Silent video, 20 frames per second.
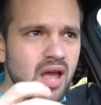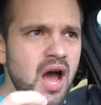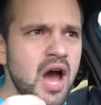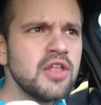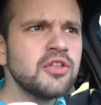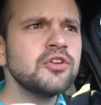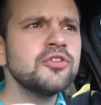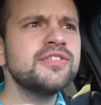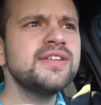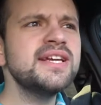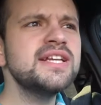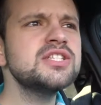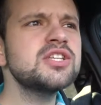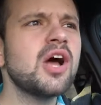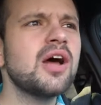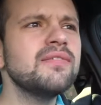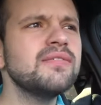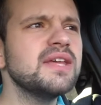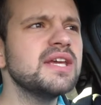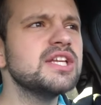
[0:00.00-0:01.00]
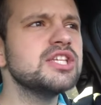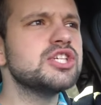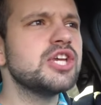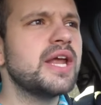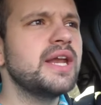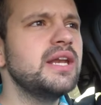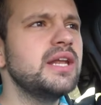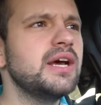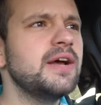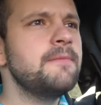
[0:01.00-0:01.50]
Other things on the
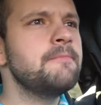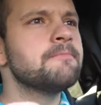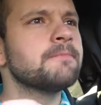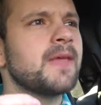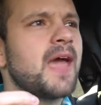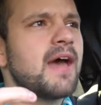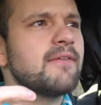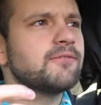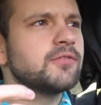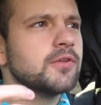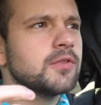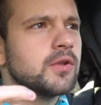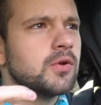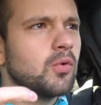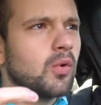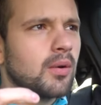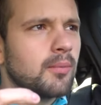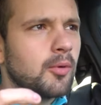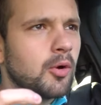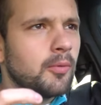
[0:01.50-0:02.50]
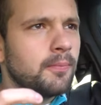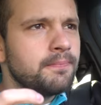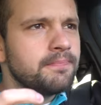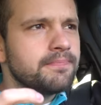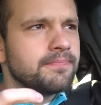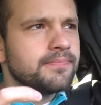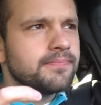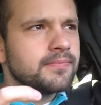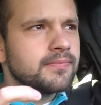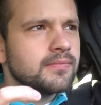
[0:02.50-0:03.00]
agenda after the normal
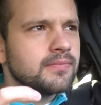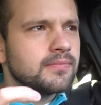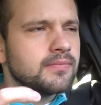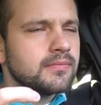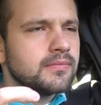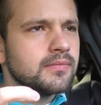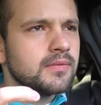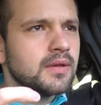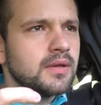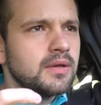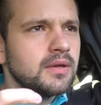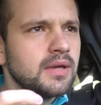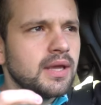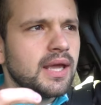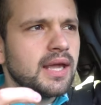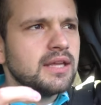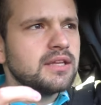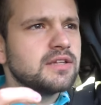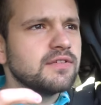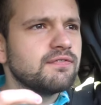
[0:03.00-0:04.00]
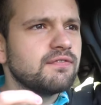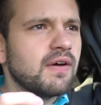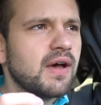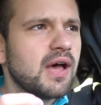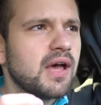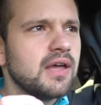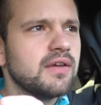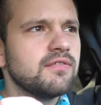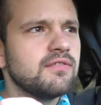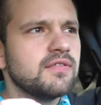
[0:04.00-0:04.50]

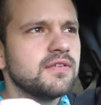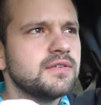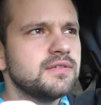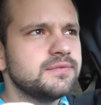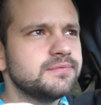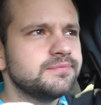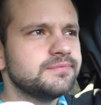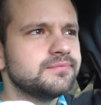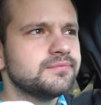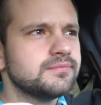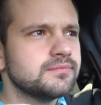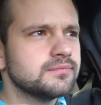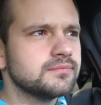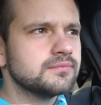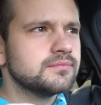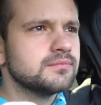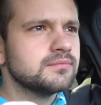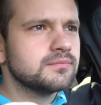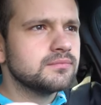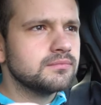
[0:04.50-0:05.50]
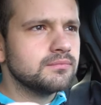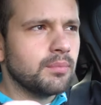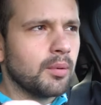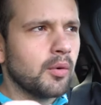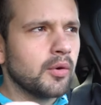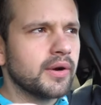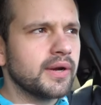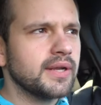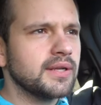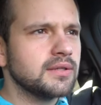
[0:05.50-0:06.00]
8-to-5
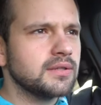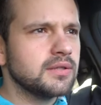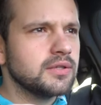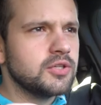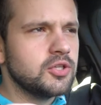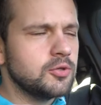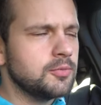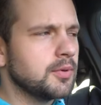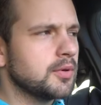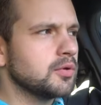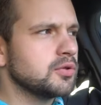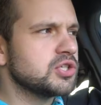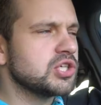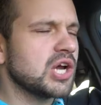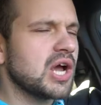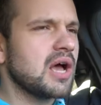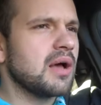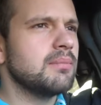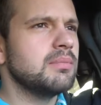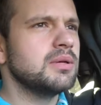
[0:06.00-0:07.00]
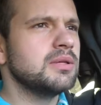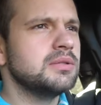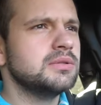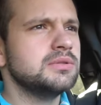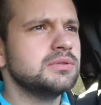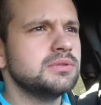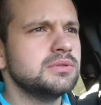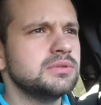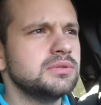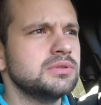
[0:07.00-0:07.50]
boring cubicle job.
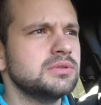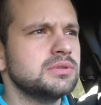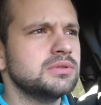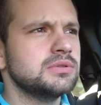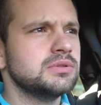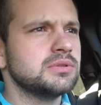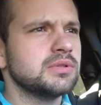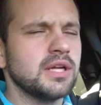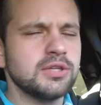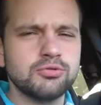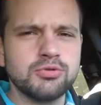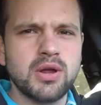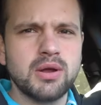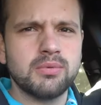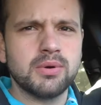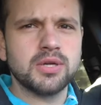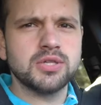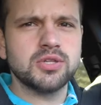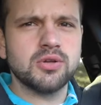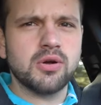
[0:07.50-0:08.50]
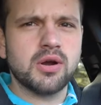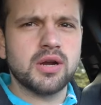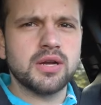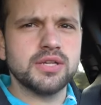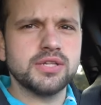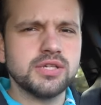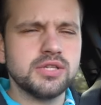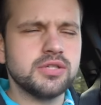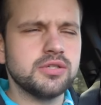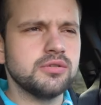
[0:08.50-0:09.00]
That's why I work so hard
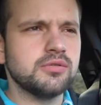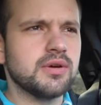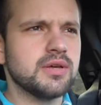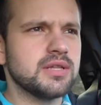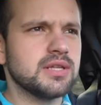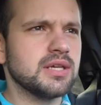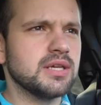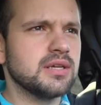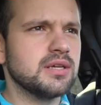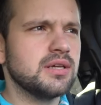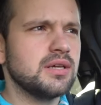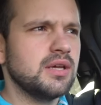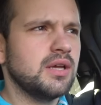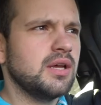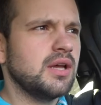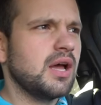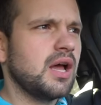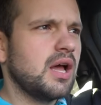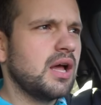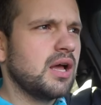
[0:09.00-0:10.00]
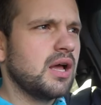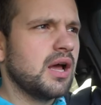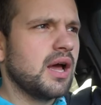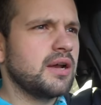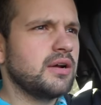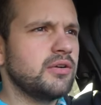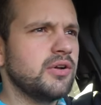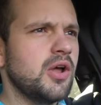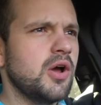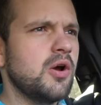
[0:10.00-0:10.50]
at G2, I think.
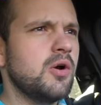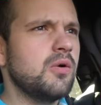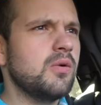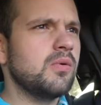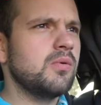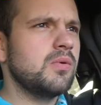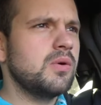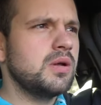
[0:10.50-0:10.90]
I don't know